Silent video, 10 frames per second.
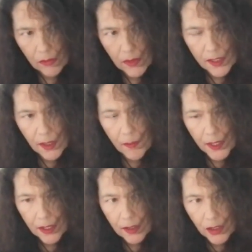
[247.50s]

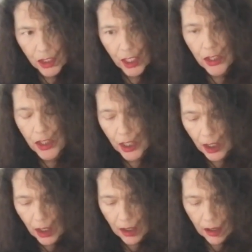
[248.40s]
something
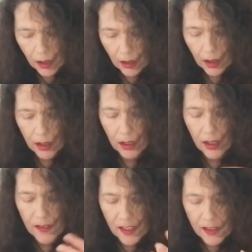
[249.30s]
changing in an
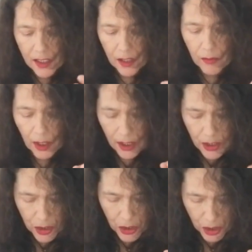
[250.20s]
existing
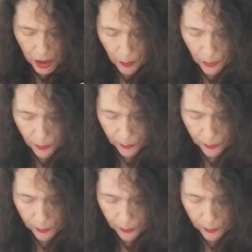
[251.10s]
relationship.